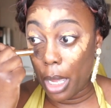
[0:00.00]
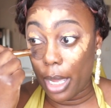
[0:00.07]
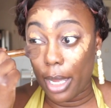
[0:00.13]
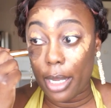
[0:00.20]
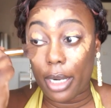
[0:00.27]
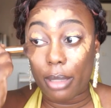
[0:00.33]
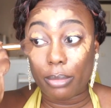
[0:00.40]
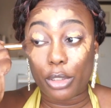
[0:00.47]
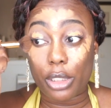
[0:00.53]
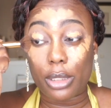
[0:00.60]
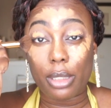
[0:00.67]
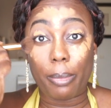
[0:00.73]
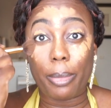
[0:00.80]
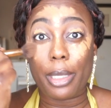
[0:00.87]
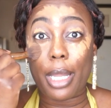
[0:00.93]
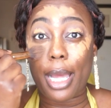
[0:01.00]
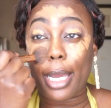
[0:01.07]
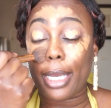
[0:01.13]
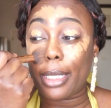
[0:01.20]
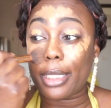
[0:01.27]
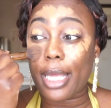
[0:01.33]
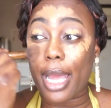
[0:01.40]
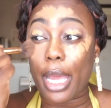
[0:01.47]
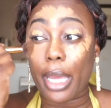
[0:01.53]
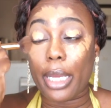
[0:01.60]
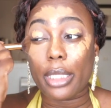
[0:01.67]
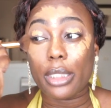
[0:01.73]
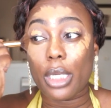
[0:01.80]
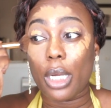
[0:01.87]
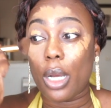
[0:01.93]
and I'm just applying
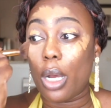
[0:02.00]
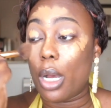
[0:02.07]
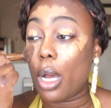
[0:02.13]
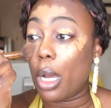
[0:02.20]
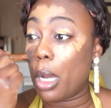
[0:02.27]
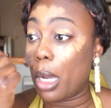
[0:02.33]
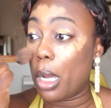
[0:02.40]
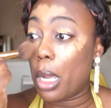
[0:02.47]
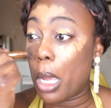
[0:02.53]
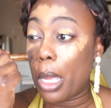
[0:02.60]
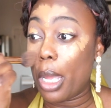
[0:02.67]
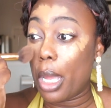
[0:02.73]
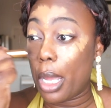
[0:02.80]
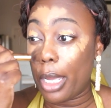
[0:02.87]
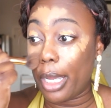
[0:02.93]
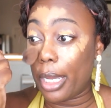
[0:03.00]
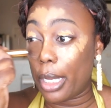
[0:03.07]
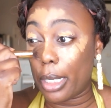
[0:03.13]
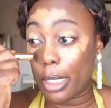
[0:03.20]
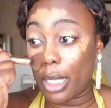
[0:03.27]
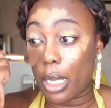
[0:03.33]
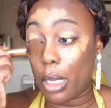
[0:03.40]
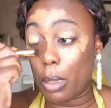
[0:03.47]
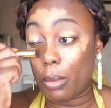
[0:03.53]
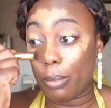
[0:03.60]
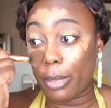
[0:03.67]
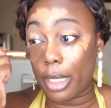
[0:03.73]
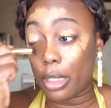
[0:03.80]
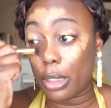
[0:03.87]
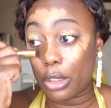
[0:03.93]
that and
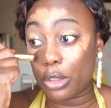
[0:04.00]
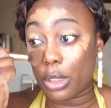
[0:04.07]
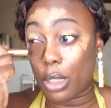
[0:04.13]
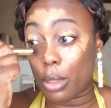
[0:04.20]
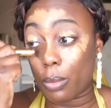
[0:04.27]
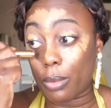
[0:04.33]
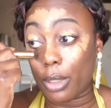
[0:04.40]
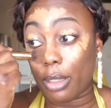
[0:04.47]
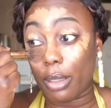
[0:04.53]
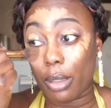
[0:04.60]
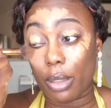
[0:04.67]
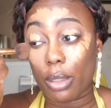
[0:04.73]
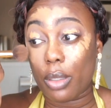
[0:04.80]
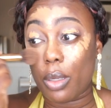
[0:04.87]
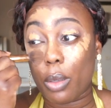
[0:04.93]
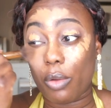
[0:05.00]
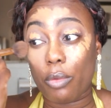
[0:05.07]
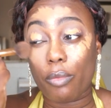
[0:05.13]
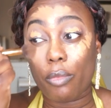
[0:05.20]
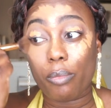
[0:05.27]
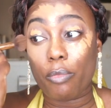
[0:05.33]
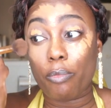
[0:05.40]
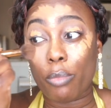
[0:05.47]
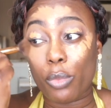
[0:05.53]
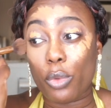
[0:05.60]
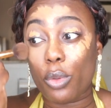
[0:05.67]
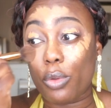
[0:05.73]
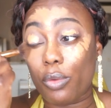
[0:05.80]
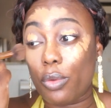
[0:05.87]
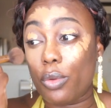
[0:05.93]
making sure we
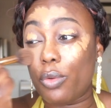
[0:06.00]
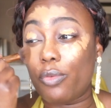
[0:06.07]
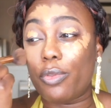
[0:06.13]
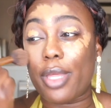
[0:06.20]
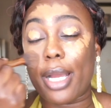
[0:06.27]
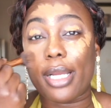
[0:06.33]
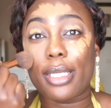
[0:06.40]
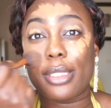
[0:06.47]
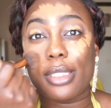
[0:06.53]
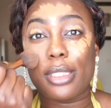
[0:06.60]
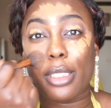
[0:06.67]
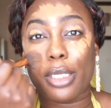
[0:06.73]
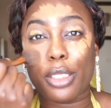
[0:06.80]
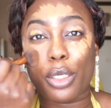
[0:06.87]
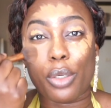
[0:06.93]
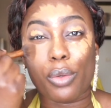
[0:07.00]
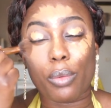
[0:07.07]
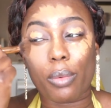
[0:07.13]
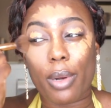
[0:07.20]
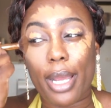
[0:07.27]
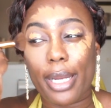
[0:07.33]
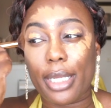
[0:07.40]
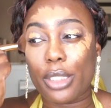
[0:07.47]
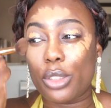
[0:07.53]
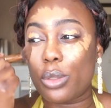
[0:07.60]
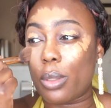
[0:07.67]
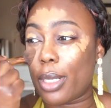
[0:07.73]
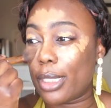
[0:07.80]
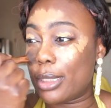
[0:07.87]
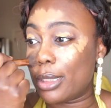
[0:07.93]
move that concealer right
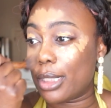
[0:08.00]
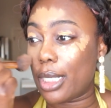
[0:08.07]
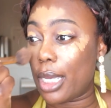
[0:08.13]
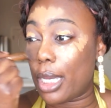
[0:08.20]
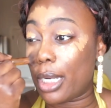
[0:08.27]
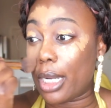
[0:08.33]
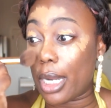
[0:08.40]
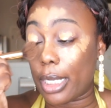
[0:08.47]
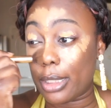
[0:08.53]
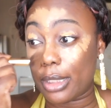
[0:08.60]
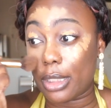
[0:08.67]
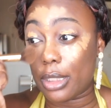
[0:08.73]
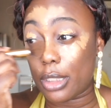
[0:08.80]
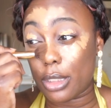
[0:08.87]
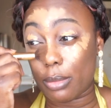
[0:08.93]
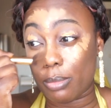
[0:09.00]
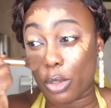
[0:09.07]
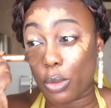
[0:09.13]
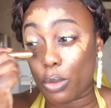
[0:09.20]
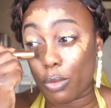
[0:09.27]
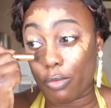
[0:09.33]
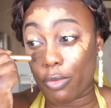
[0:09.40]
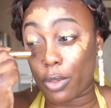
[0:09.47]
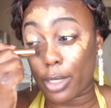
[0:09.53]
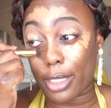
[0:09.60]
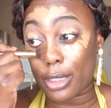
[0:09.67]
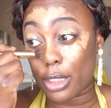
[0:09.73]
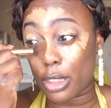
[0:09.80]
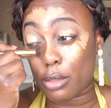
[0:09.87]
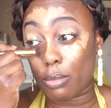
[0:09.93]
into our skin nice and smooth for
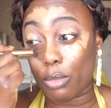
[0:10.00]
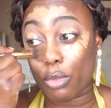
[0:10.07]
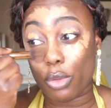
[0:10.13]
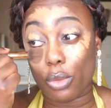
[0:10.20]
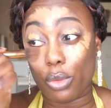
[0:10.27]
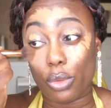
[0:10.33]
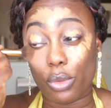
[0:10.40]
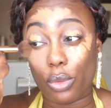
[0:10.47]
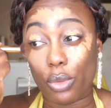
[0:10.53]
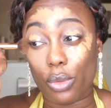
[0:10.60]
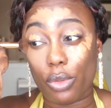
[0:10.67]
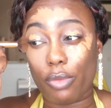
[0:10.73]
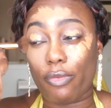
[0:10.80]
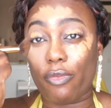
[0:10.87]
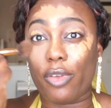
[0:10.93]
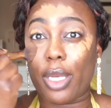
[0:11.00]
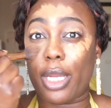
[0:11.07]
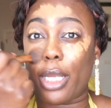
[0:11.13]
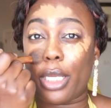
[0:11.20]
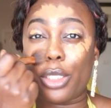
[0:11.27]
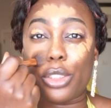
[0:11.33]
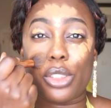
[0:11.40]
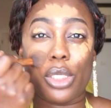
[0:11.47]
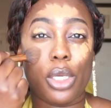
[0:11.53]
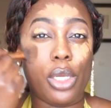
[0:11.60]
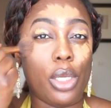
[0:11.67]
that smooth finish,